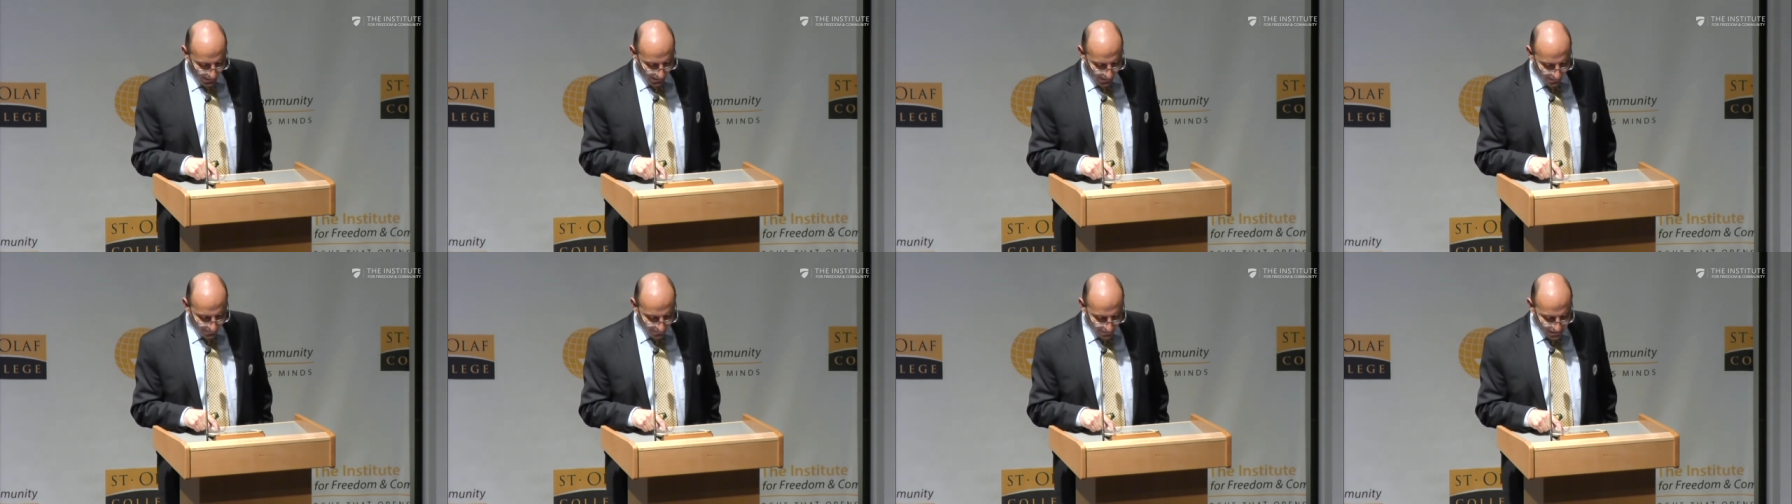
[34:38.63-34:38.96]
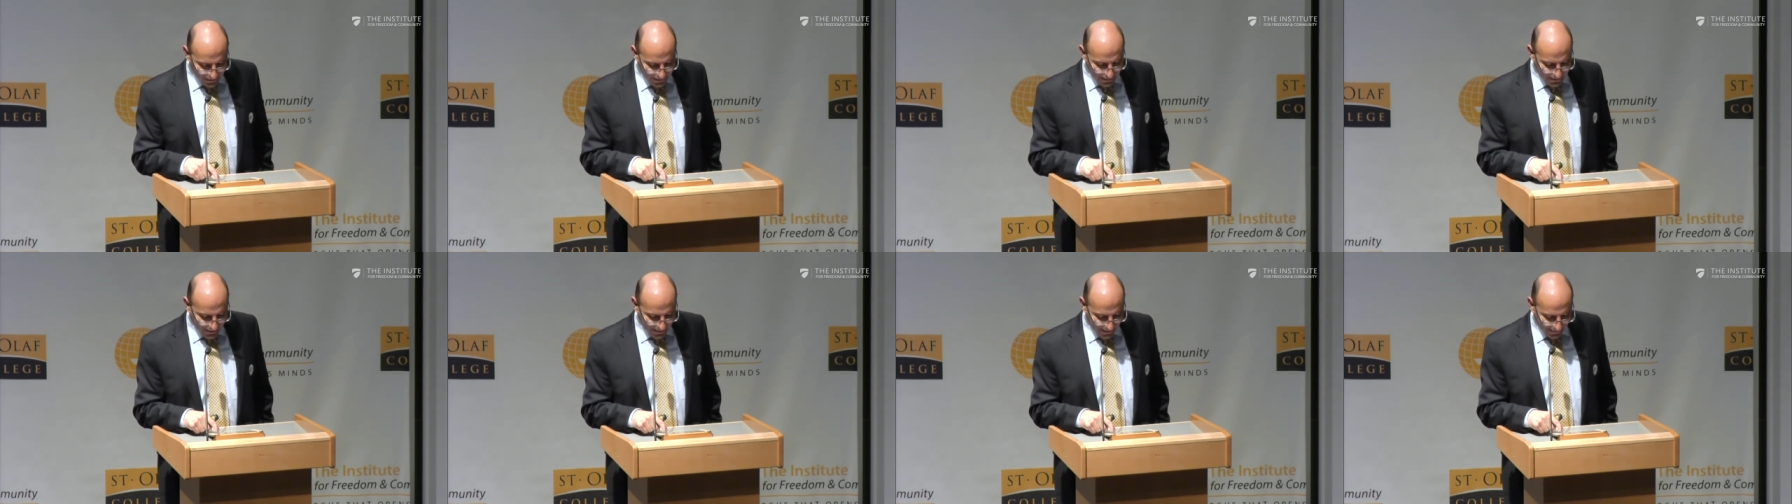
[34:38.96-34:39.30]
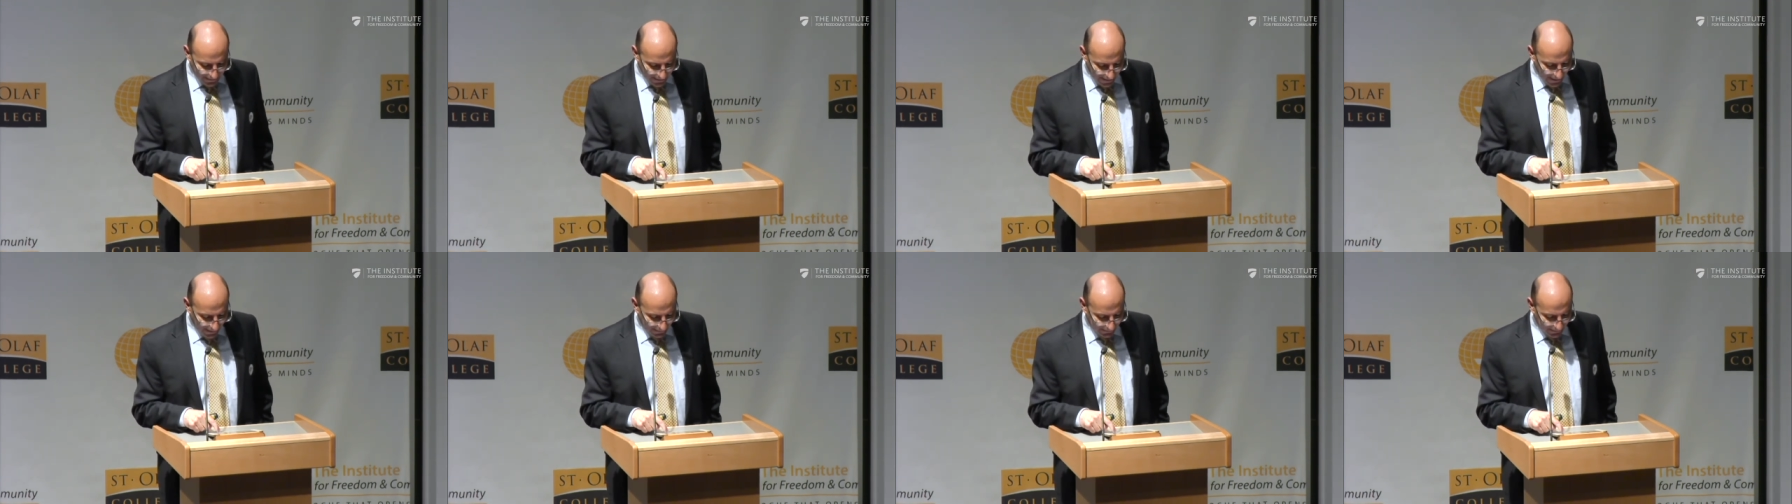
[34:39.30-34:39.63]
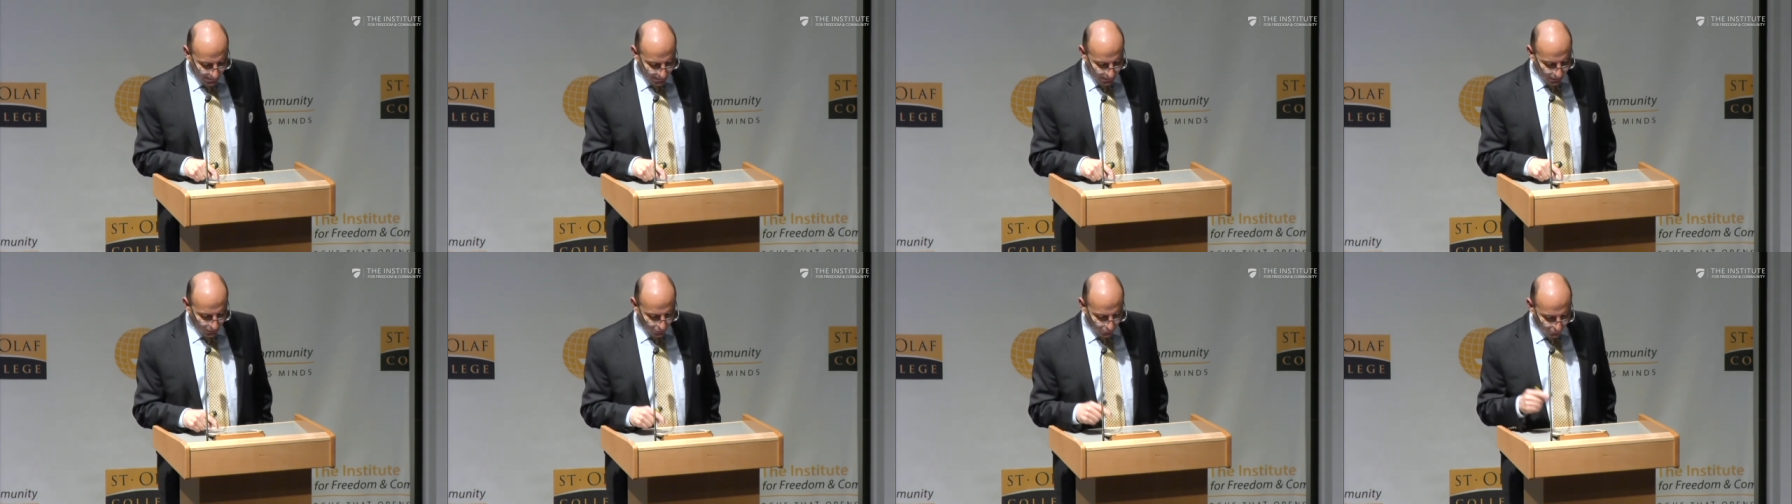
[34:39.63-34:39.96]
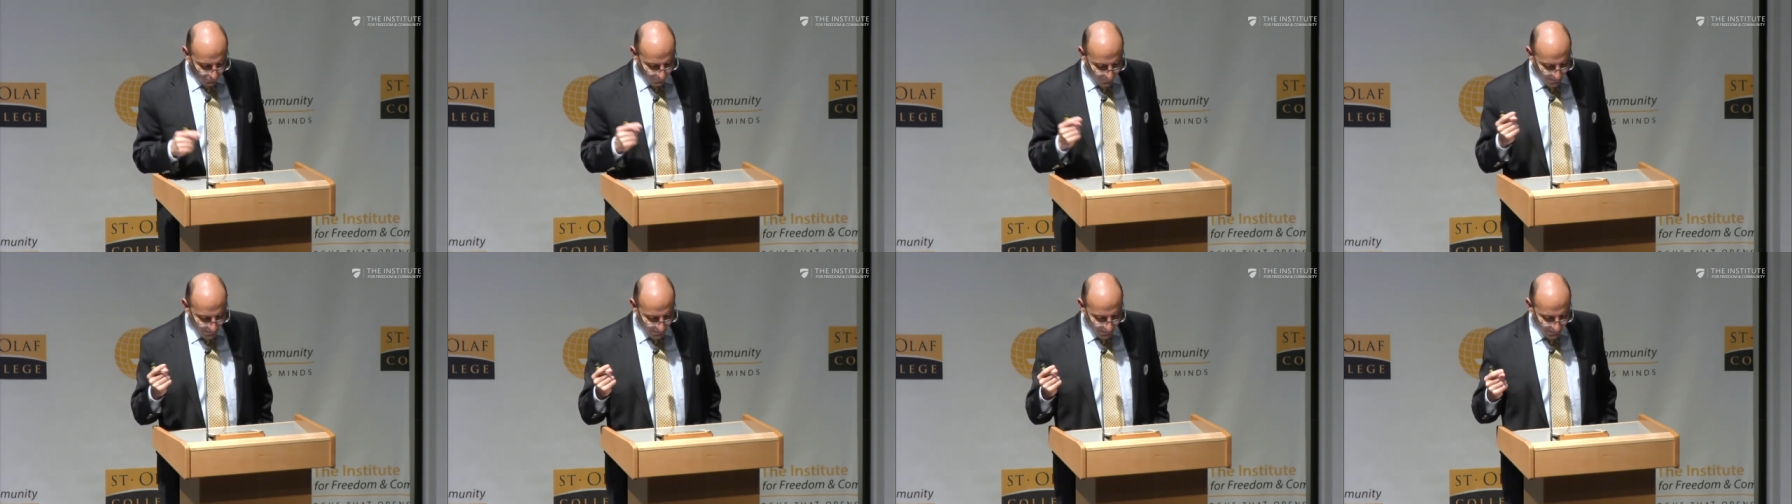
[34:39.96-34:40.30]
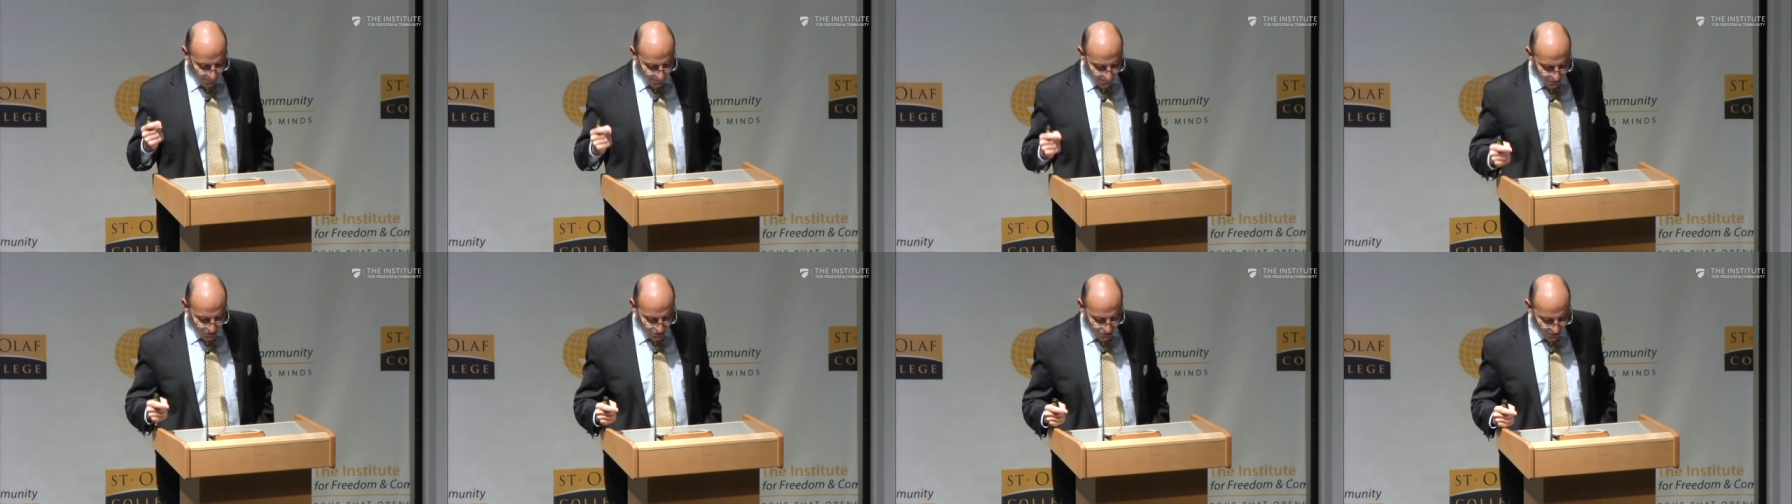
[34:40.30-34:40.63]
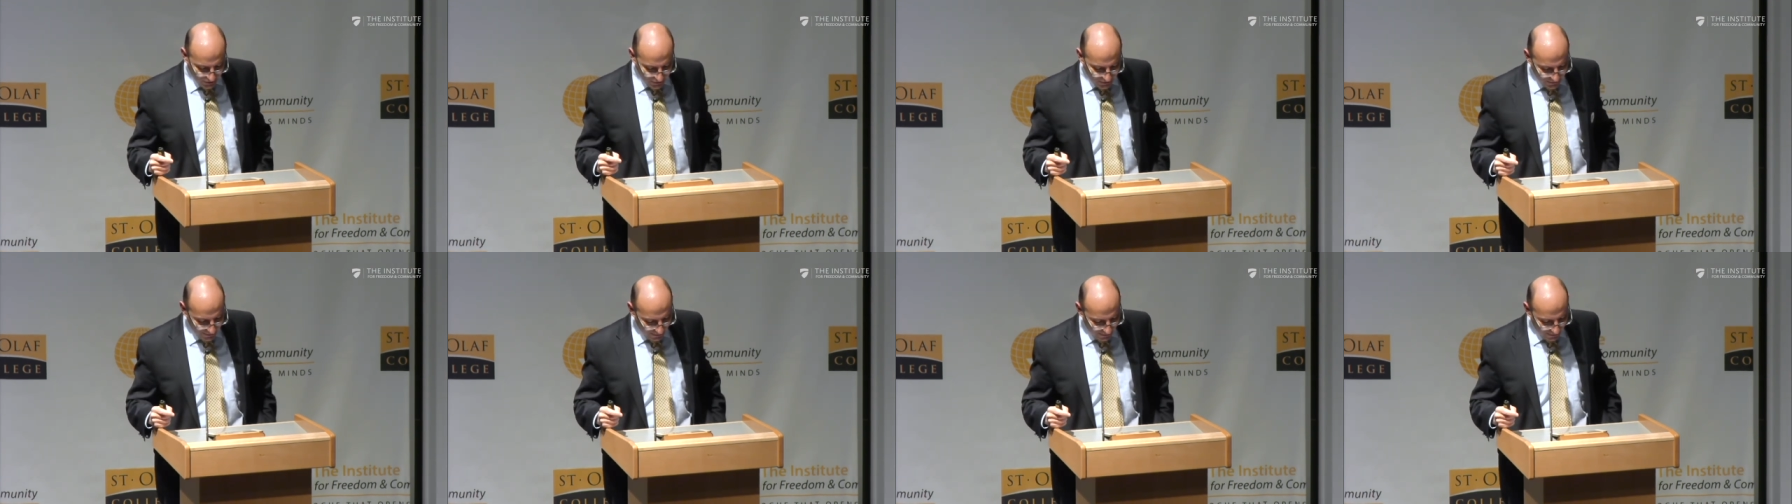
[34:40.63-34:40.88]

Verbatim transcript: And this is the tactic of many Christian